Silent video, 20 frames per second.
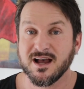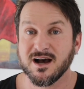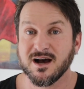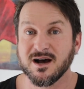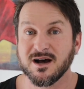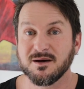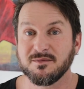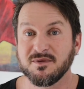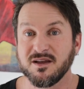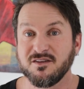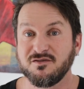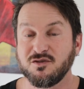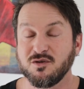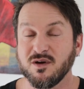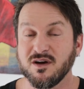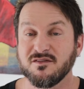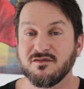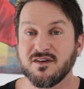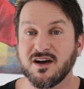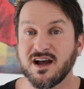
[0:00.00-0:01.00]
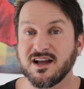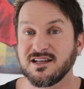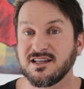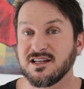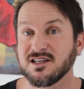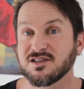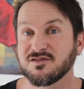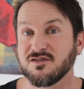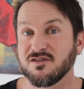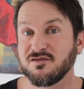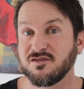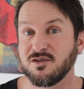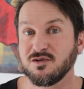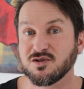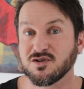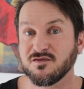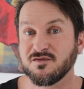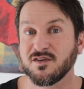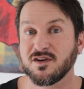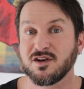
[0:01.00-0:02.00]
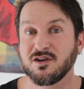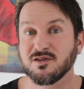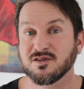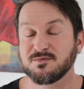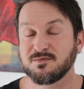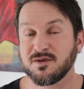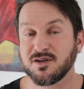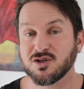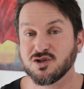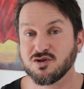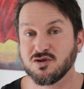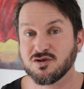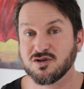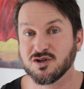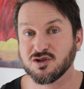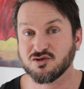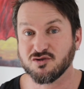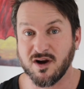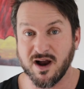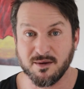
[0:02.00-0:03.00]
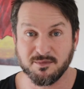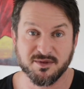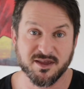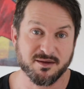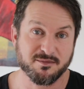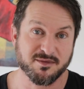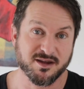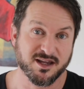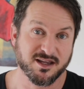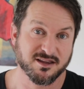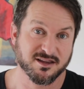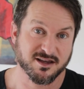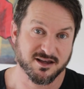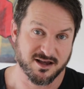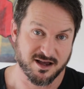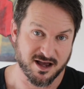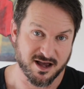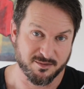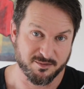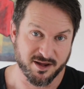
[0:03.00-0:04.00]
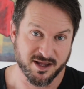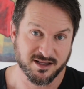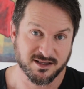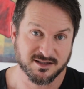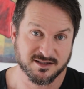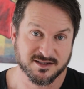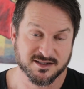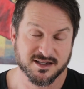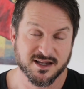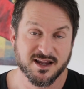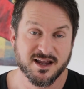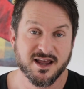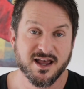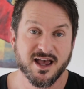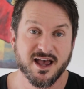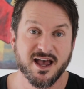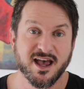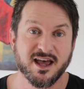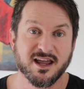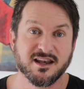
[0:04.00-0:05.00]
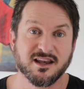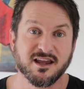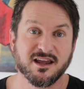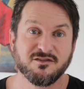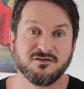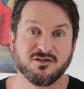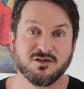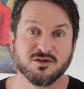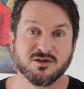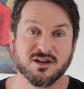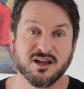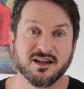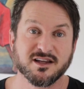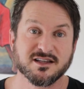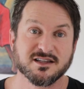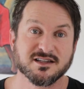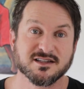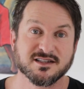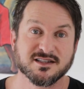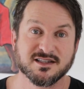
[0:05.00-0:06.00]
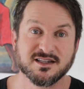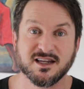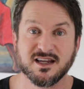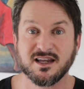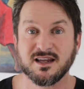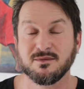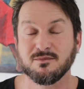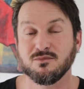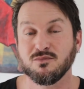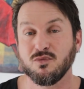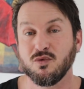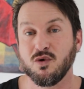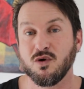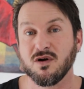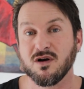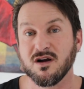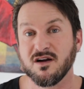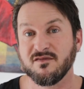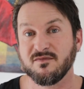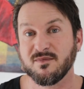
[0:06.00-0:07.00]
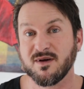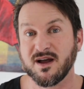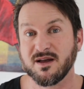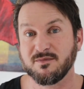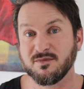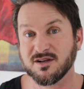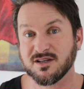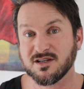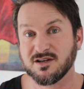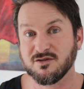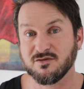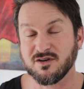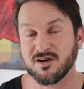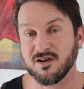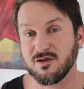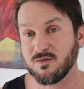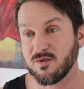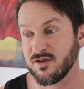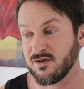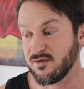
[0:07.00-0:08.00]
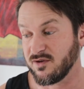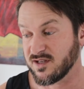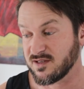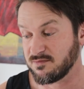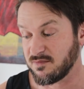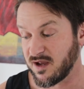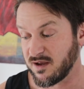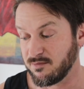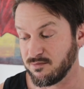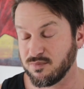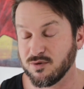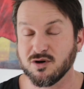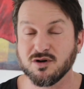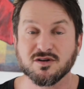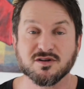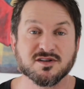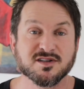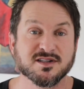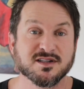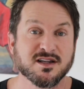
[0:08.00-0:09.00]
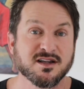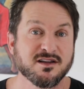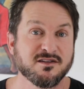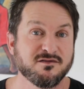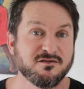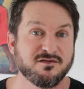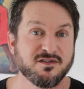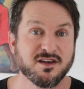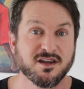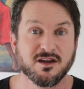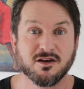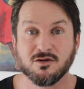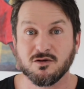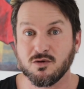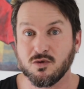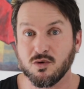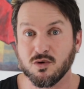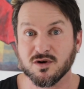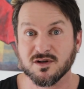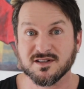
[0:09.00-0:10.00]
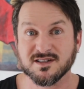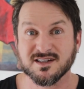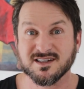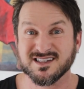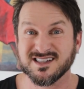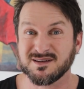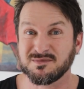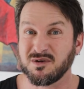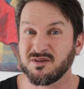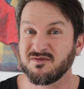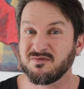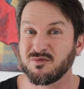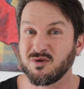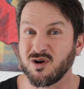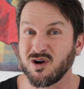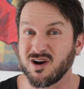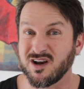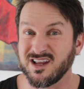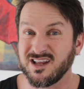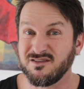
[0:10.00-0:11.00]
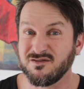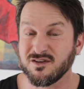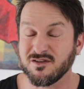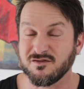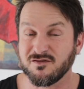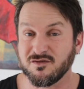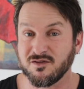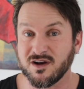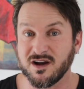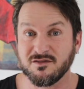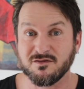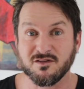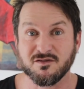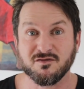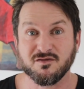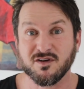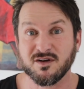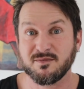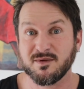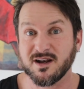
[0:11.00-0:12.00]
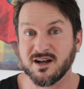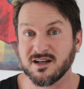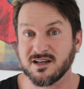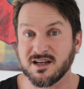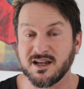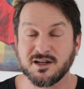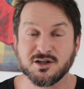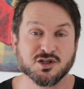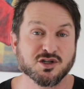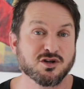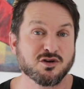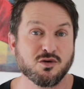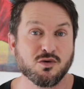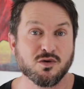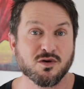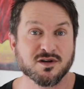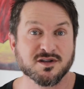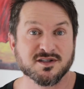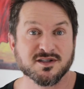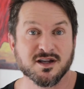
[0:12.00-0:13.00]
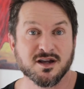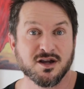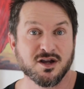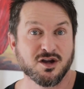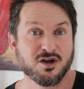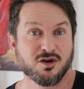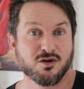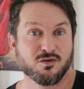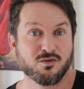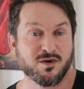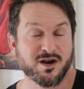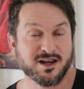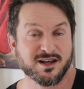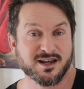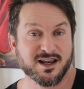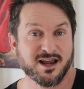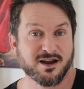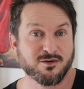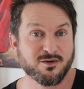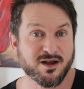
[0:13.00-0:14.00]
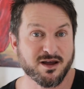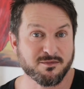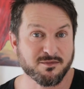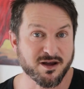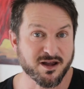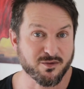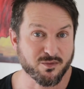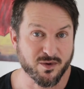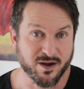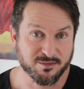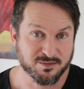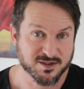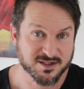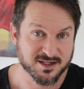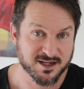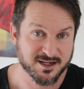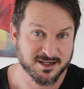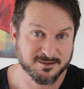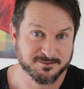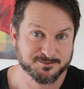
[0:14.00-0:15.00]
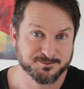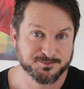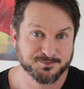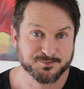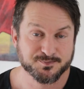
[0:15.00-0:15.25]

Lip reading: If you have ideas for future videos, be sure to drop them in the comments. And if you'd like to see more of my material, whether it's my books, video courses, some of them are even free. I have a free meditation course right now at my website.